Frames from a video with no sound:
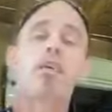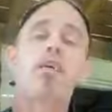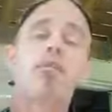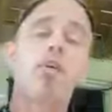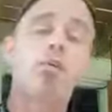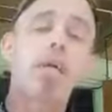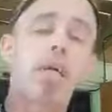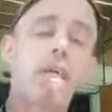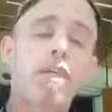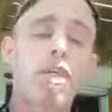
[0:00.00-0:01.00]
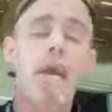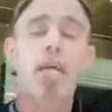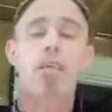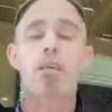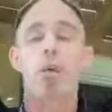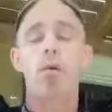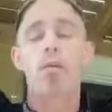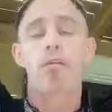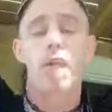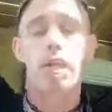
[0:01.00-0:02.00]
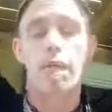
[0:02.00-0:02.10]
And if you get a chance to go into the Villa